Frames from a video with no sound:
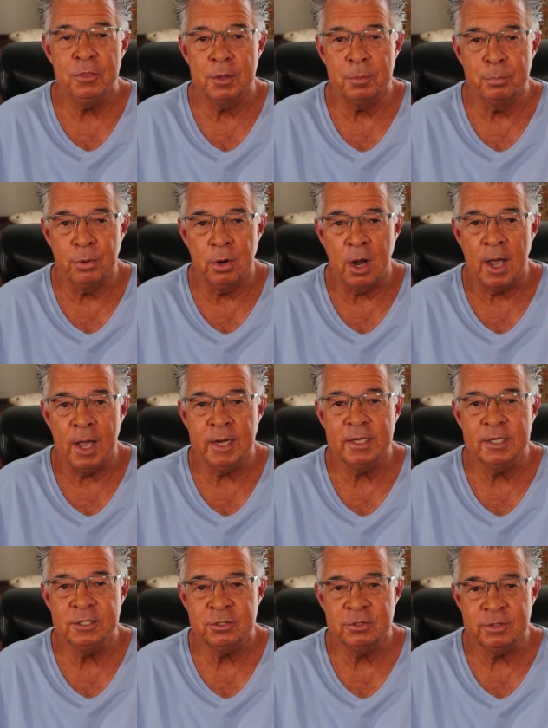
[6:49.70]
the broad
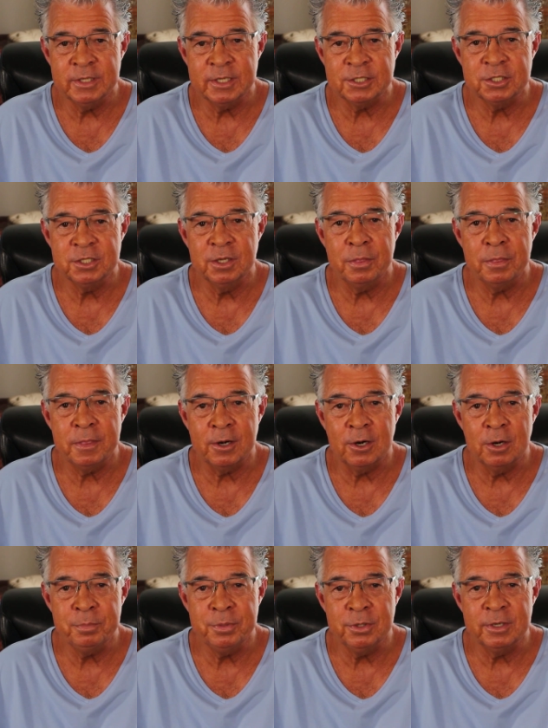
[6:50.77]
and traditional
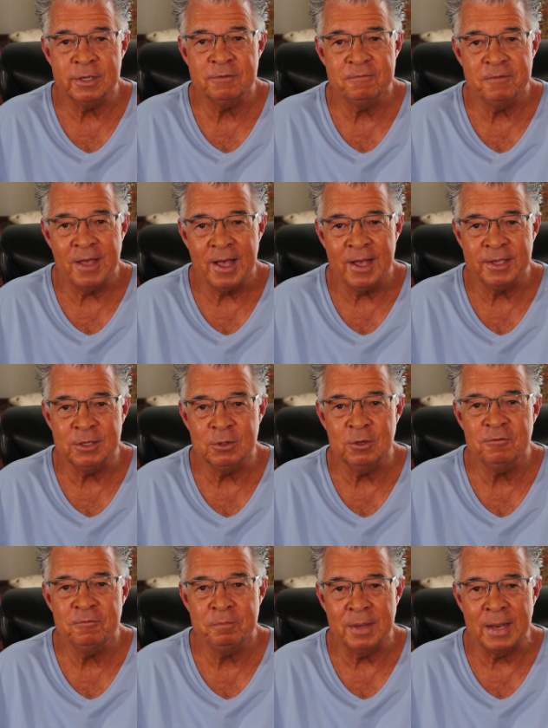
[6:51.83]
therapeutic value
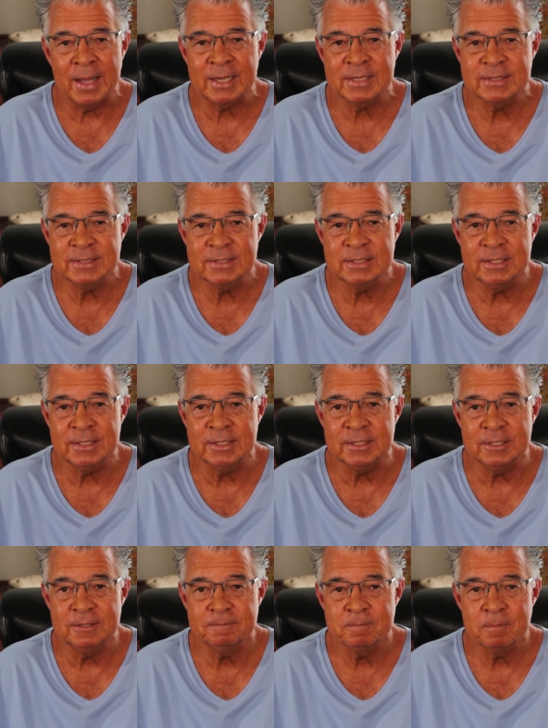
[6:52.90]
of black
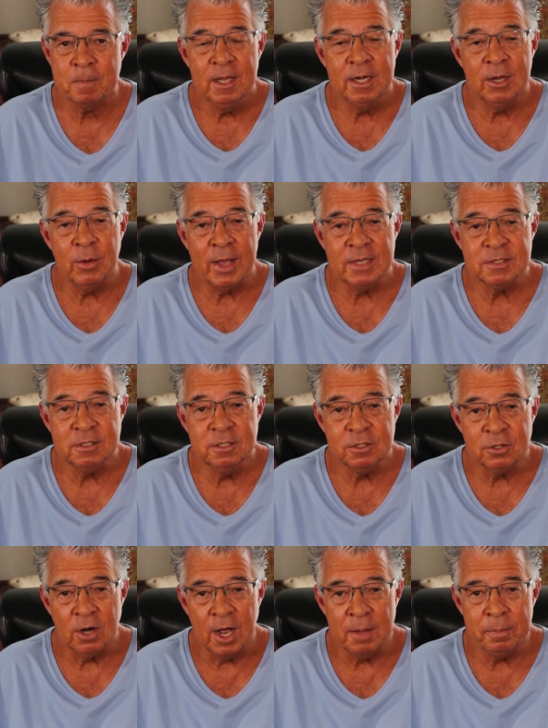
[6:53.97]
seed. Now, as a
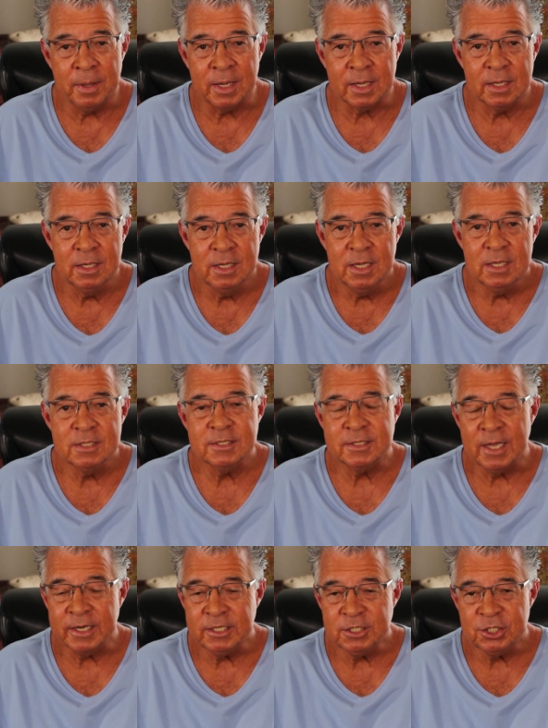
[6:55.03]
nootropic,
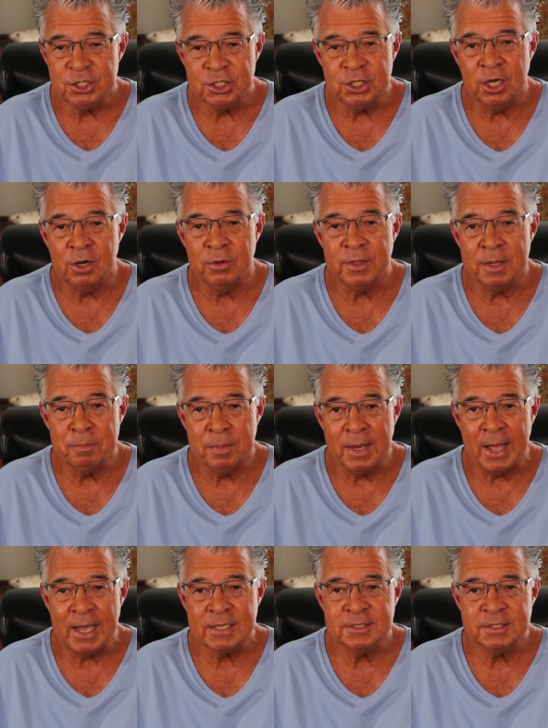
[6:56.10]
studies show that
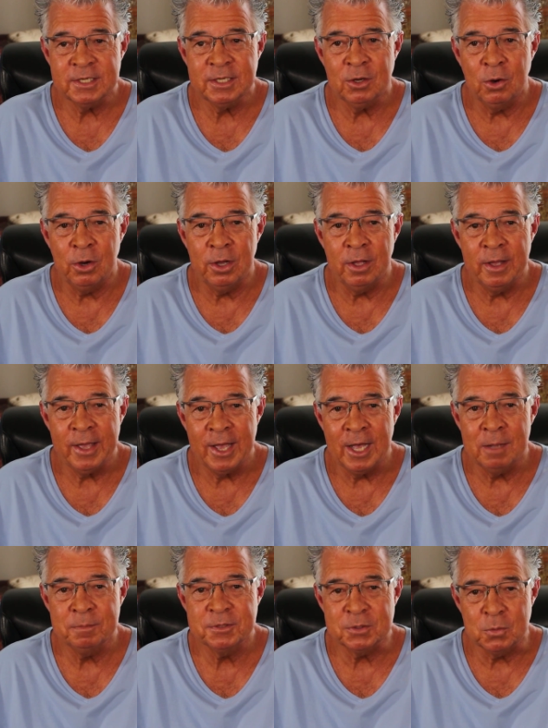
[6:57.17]
black seed oil
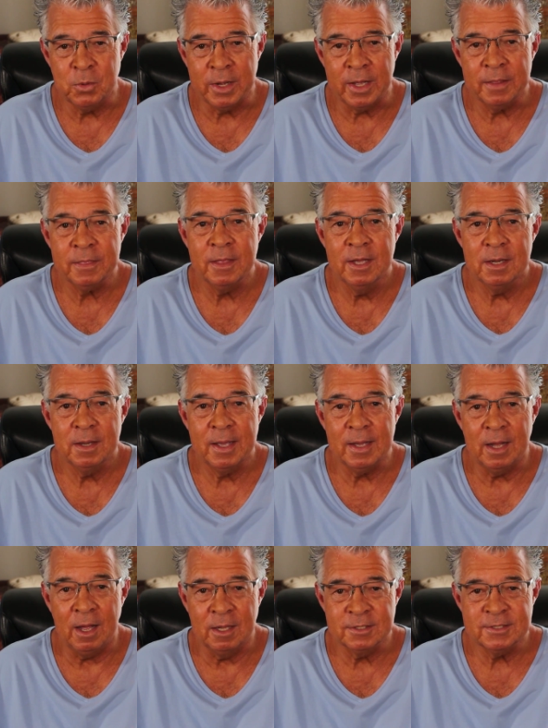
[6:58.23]
helps with
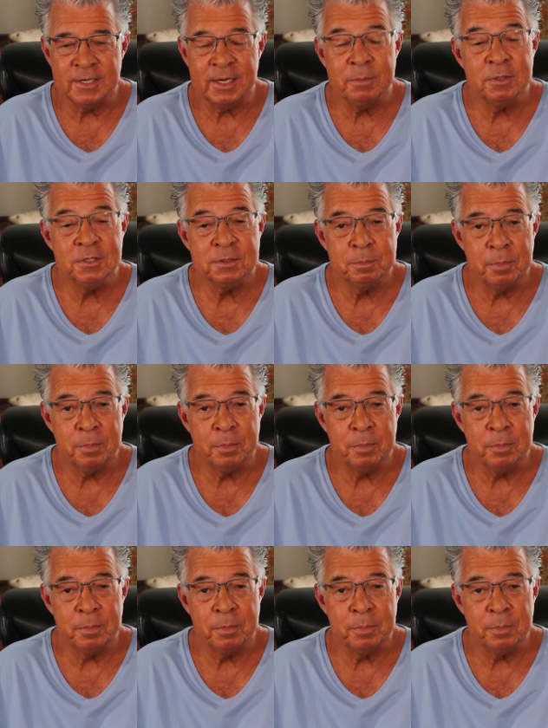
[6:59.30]
Alzheimer's,